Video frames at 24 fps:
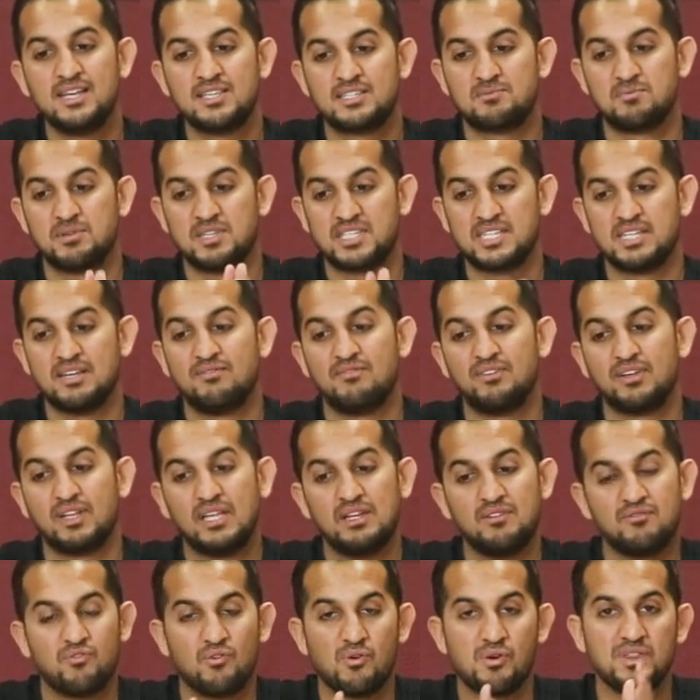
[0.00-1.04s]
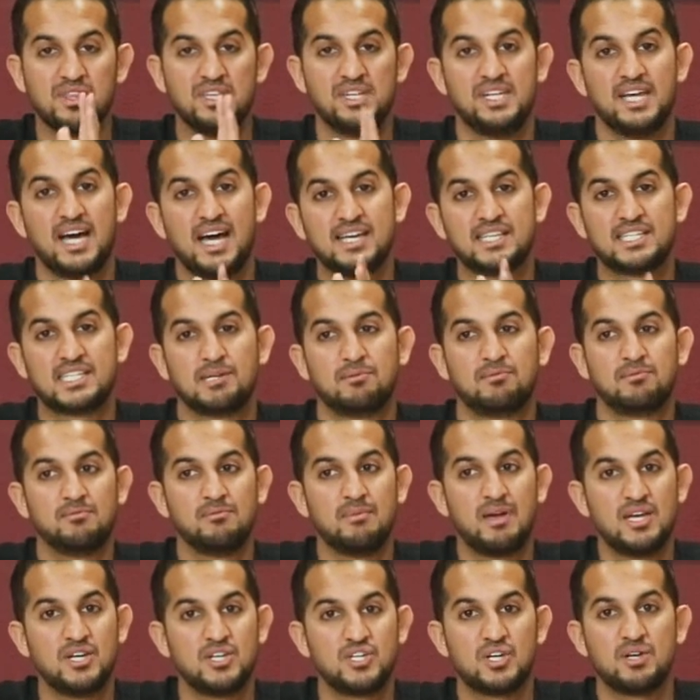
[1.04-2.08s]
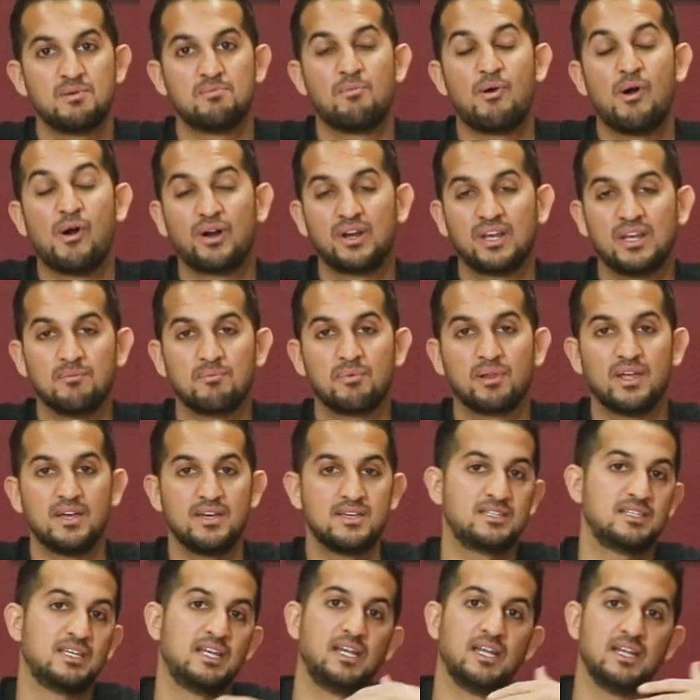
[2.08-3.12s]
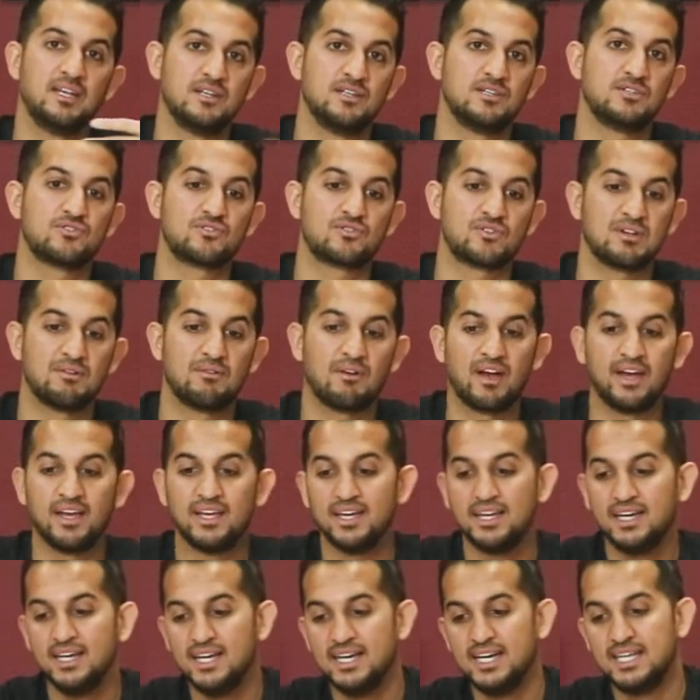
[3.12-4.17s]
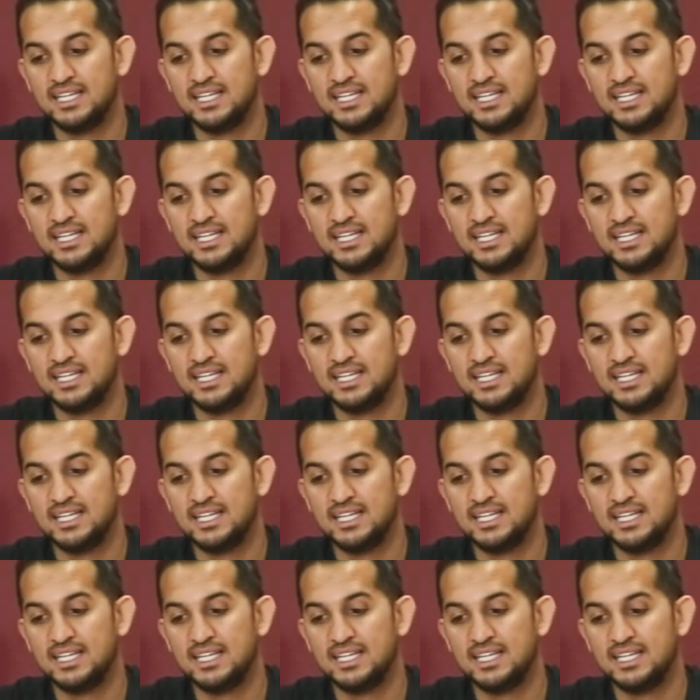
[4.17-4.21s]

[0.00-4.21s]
specifically for the dye sublimation marketplace and industry, right?